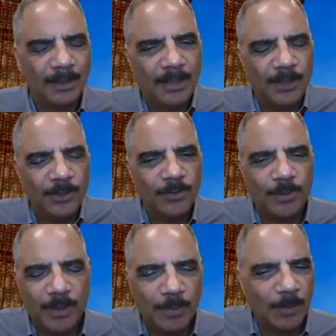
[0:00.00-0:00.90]
you,
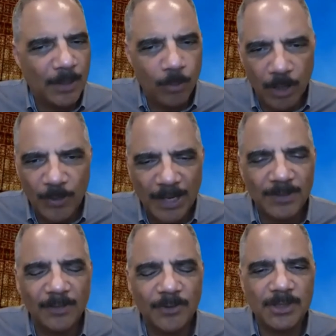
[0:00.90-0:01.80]
well, we have
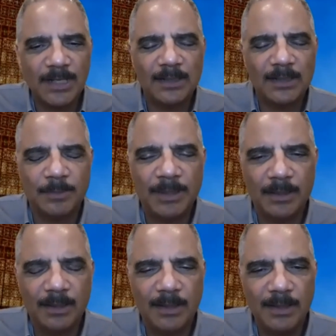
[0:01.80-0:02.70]
to understand this. I
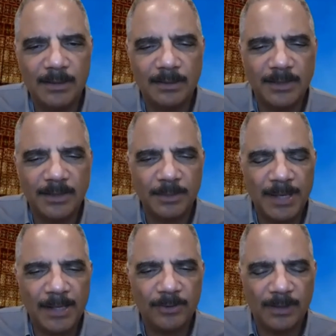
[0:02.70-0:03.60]
mean, these
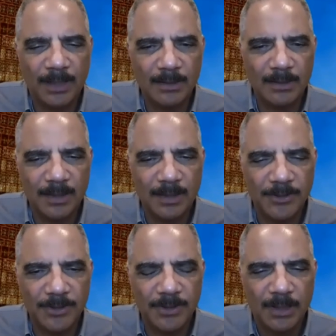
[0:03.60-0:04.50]
gerrymandered
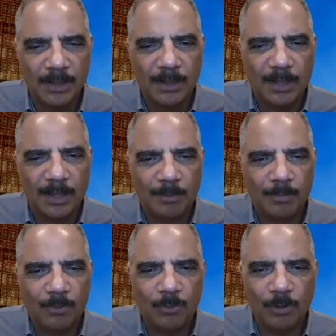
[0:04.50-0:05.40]
legislatures
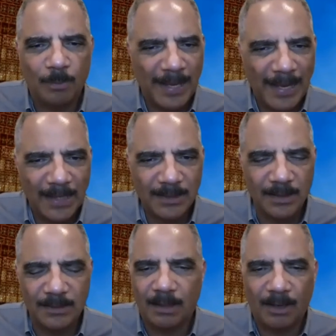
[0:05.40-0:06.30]
um, will pass
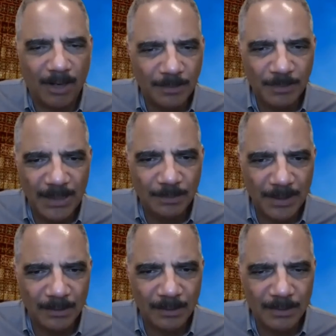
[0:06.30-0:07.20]
these heartbeat
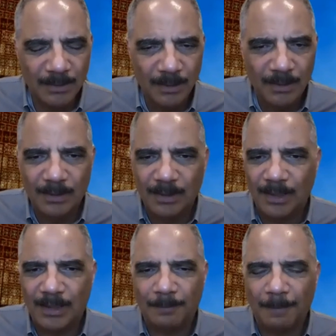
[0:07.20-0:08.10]
bills.
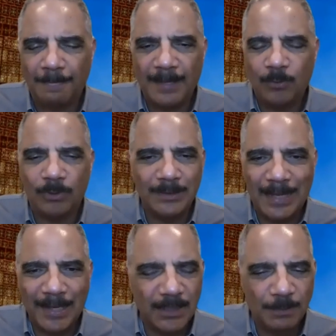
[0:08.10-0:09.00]
Um, they will
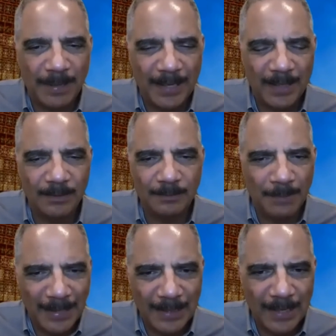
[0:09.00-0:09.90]
not expand
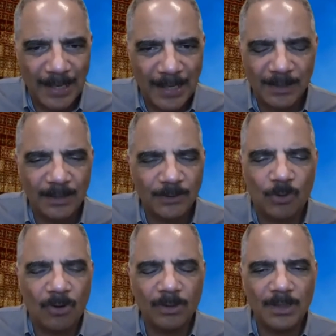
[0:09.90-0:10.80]
Medicaid. They'll do
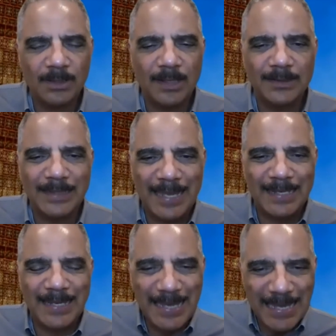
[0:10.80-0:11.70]
all these things,
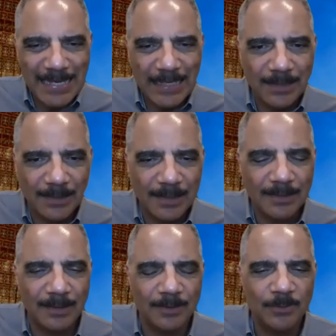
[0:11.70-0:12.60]
again,
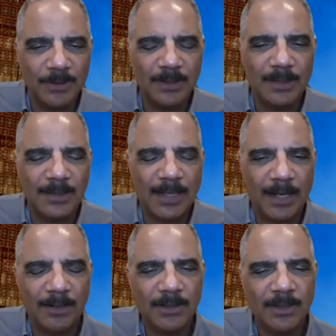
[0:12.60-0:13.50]
inconsistent with the
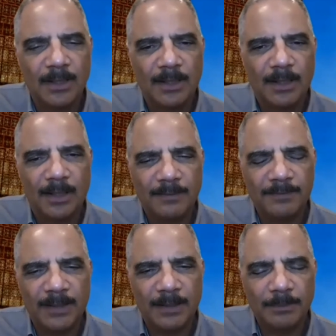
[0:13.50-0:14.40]
desires
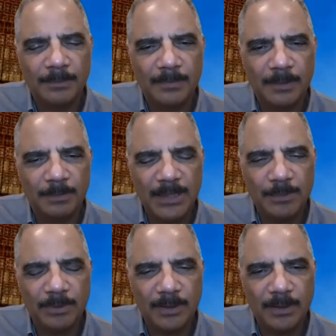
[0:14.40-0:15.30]
of um, the
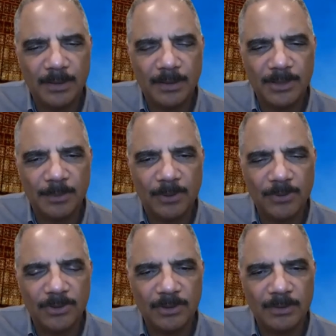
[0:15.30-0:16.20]
people that they're
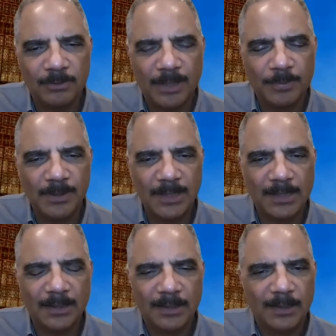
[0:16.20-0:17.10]
supposed to
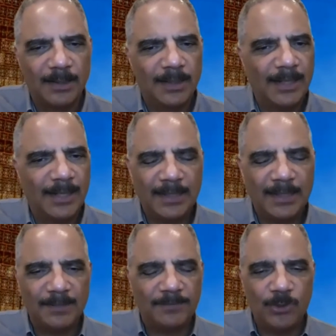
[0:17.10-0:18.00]
represent. And
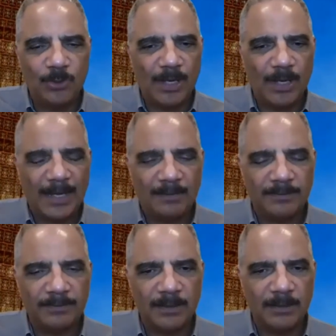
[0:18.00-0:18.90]
if you
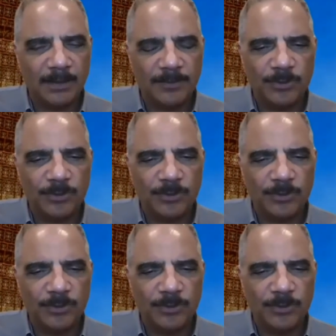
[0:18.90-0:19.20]
have, you know, if